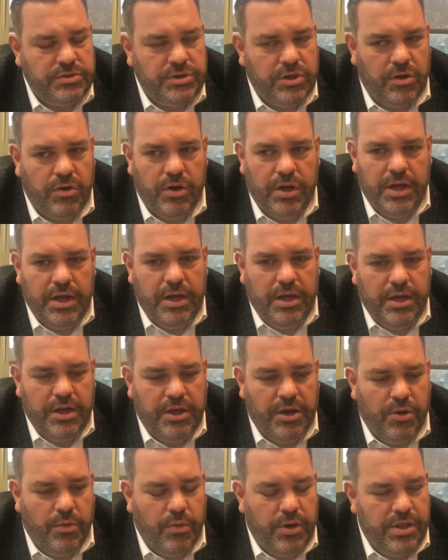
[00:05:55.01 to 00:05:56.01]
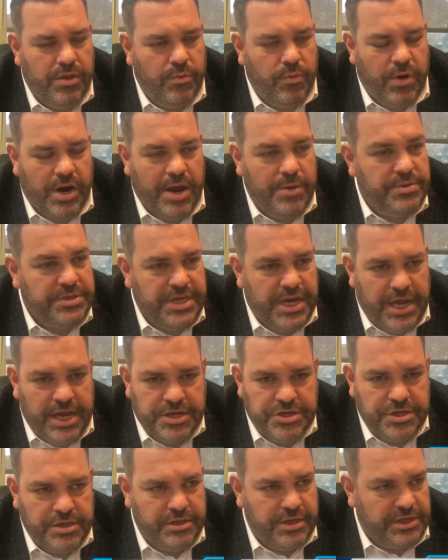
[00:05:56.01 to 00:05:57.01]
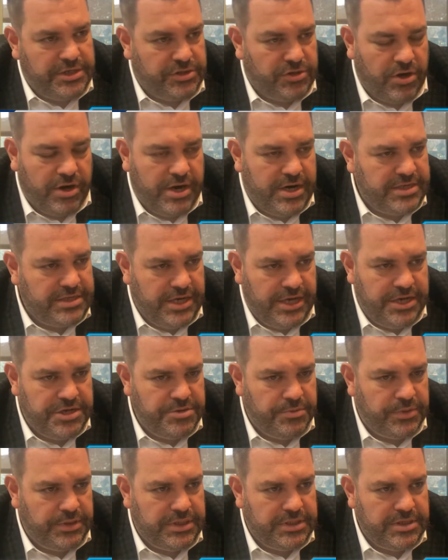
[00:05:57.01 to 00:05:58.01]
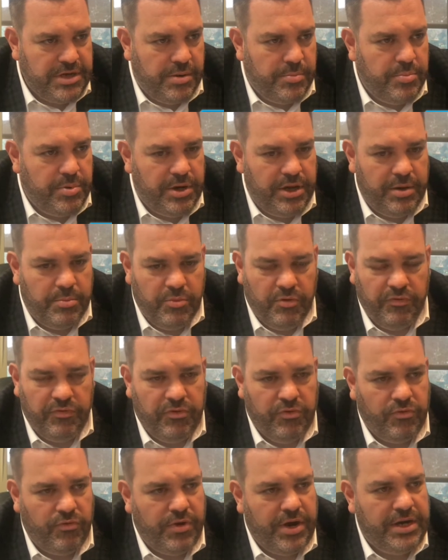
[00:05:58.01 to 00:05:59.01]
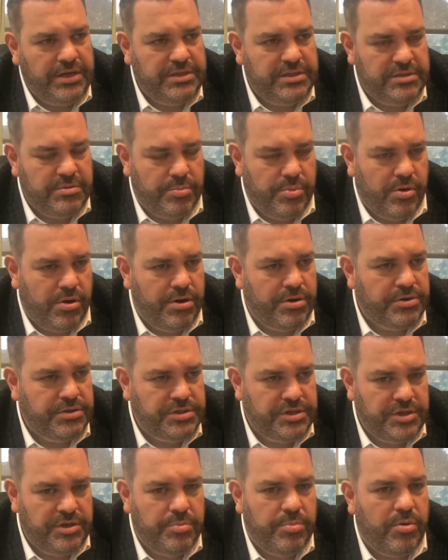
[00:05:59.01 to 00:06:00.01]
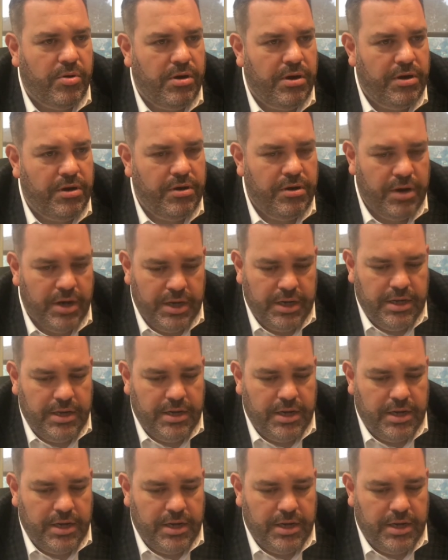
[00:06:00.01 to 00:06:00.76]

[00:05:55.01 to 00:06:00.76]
So, you know, whether when I was an agent, I started as an agent with this company and moved through the ranks as a partner, senior partner.